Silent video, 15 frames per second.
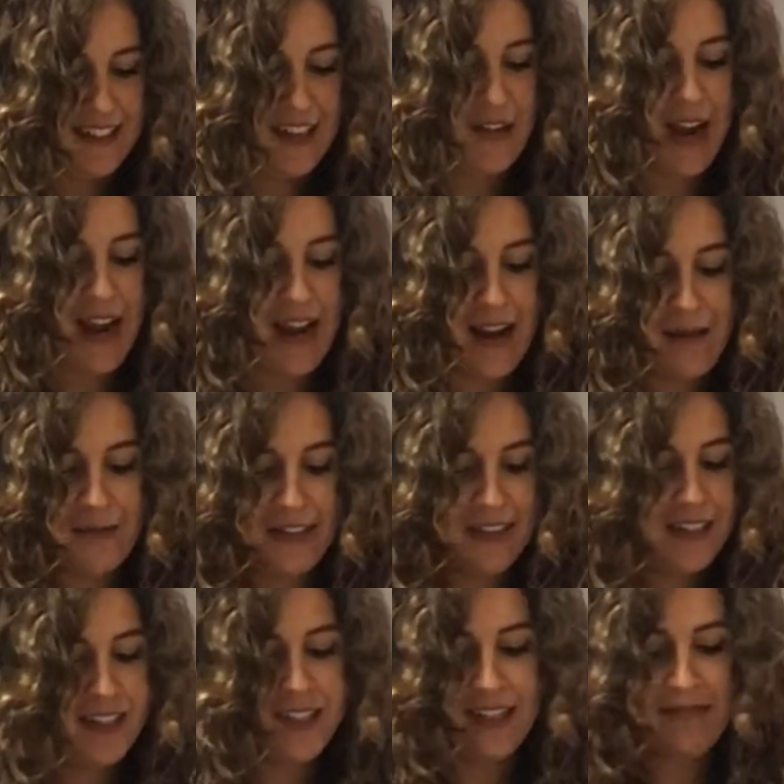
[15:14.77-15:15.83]
Okay, I'm just
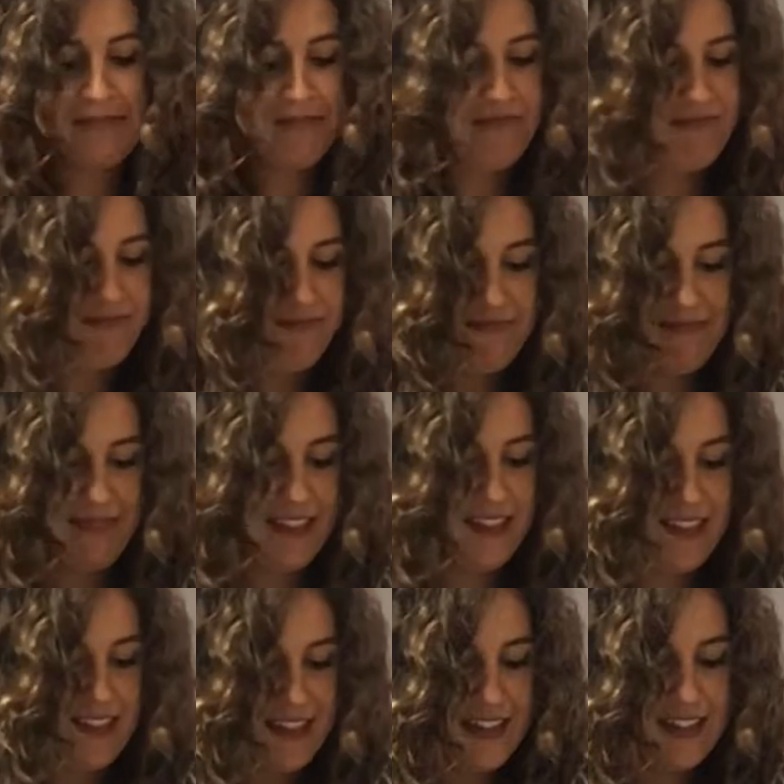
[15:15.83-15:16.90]
gonna
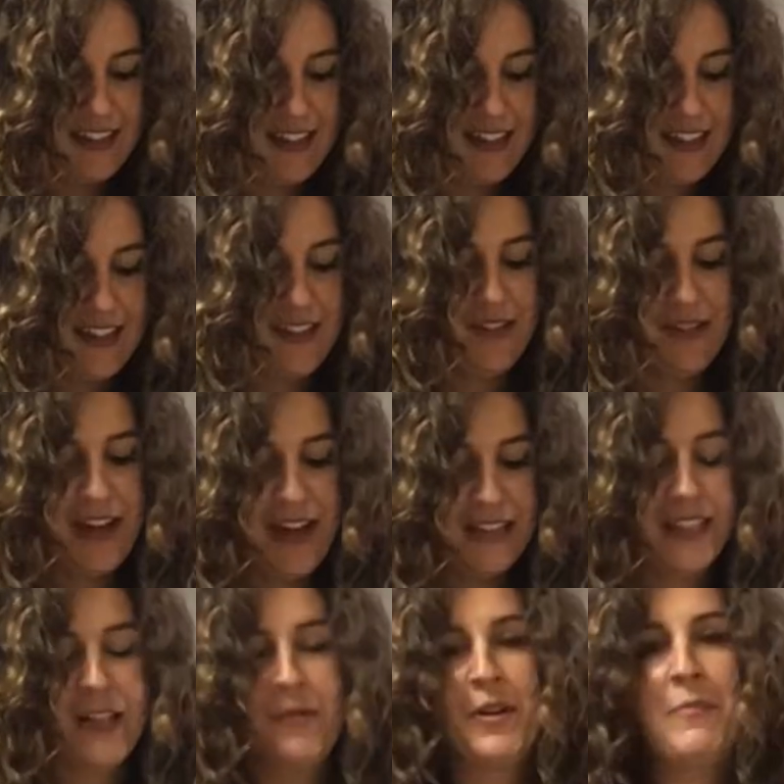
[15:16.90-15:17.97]
do that because
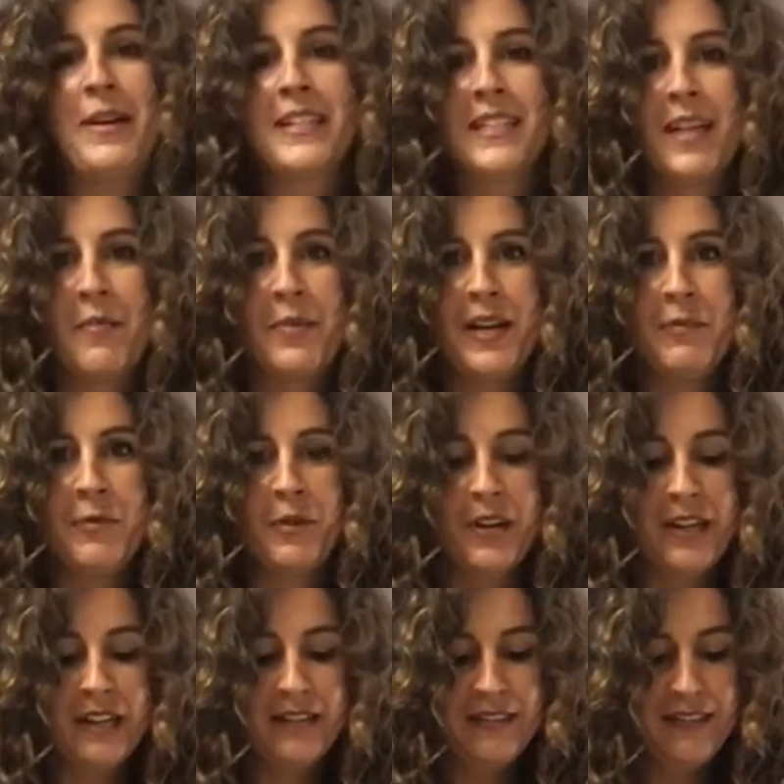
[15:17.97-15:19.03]
I don't want to mix it up
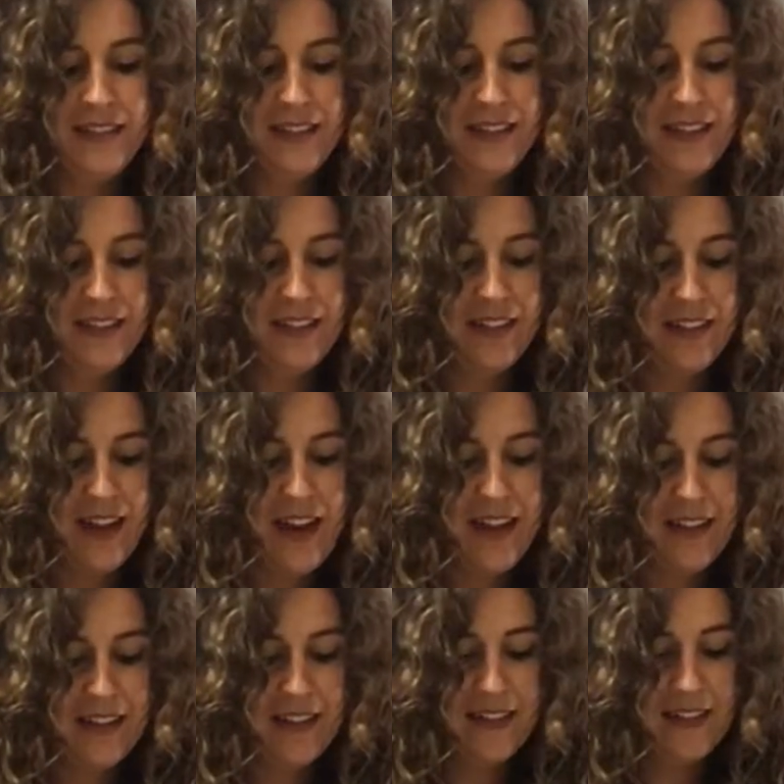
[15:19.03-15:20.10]
anymore. They're
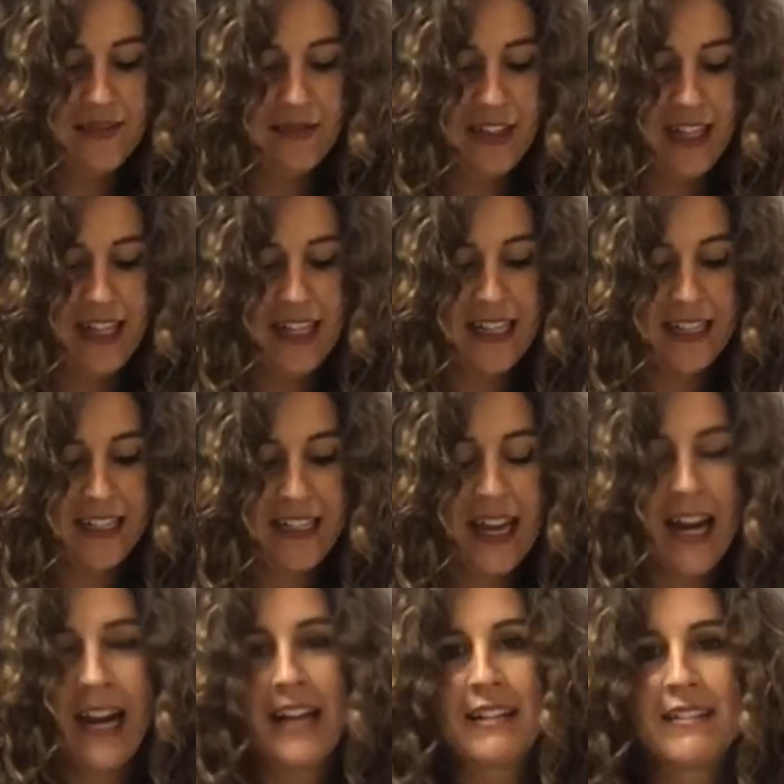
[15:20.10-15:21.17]
not really
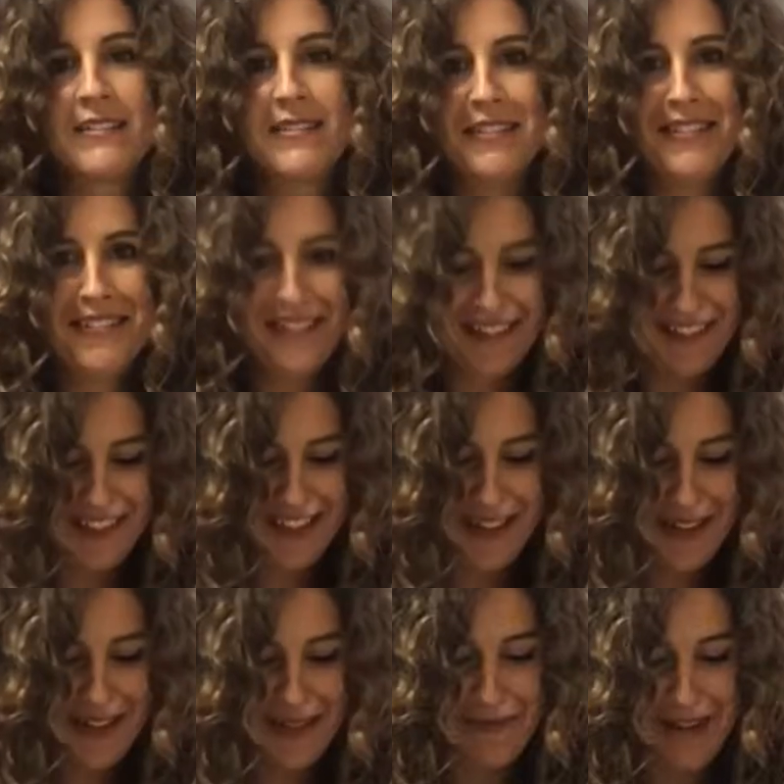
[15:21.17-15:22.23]
inside
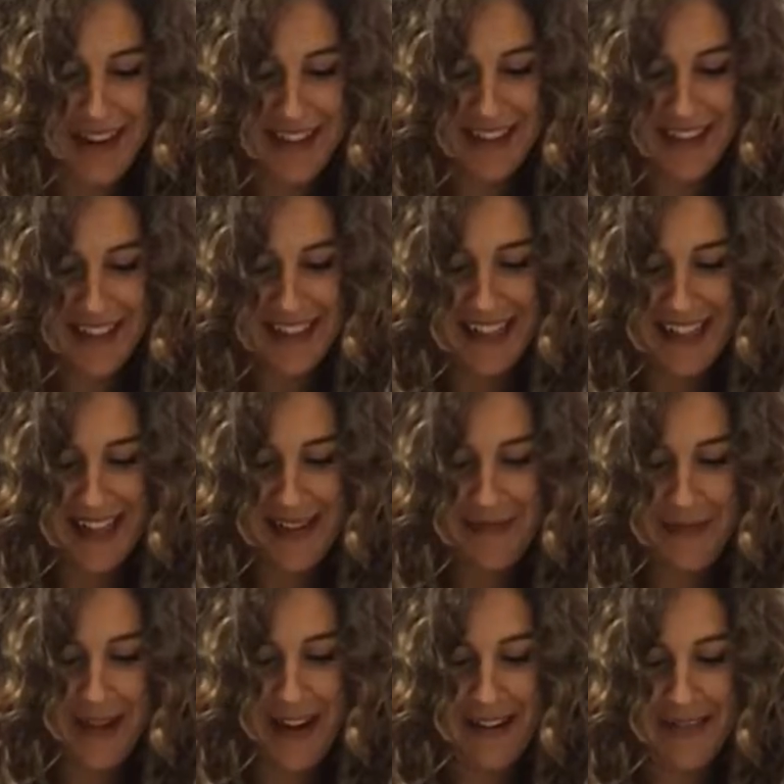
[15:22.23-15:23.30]
too much,
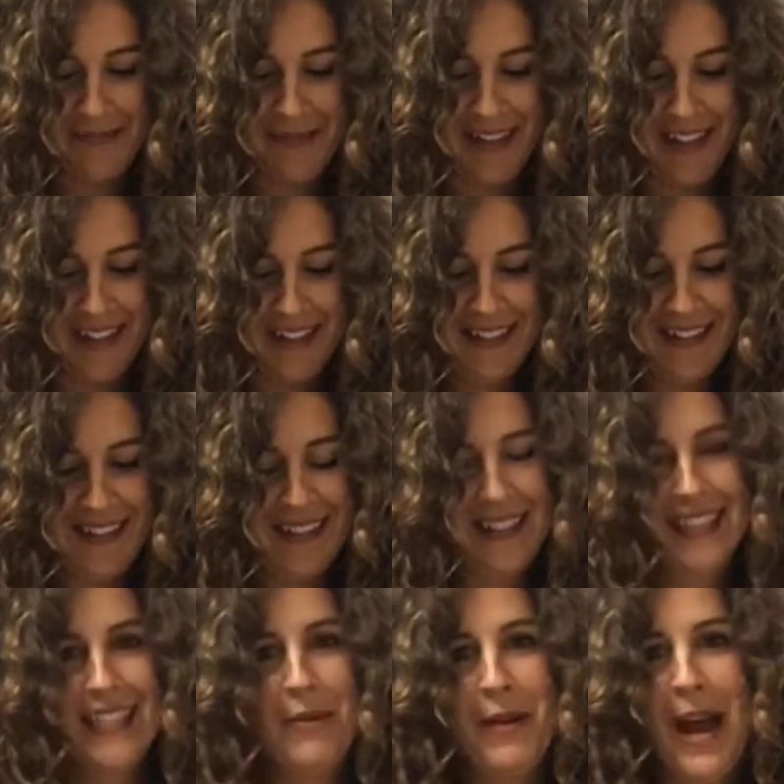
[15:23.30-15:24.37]
but I'm gonna
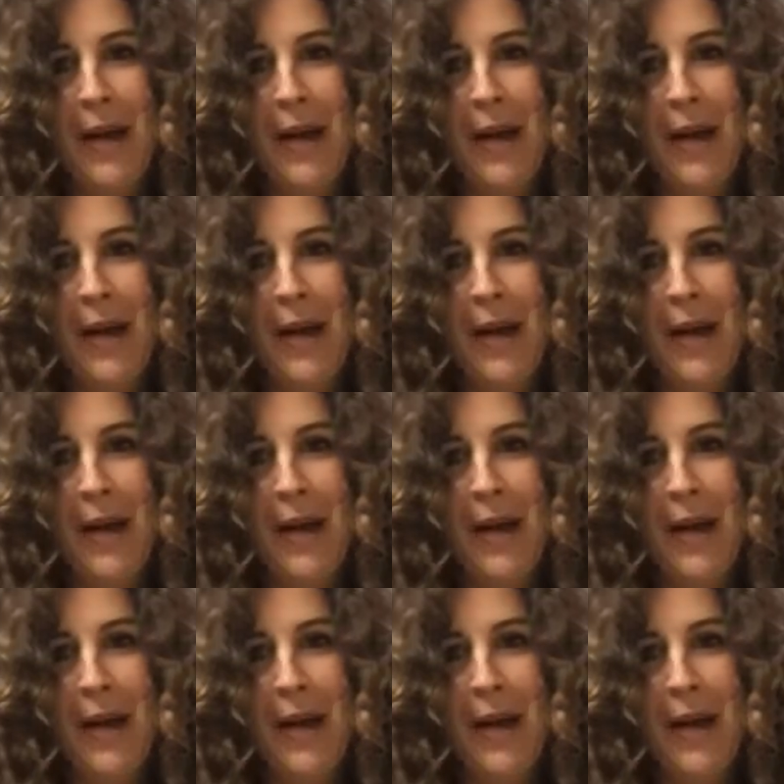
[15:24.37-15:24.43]
see what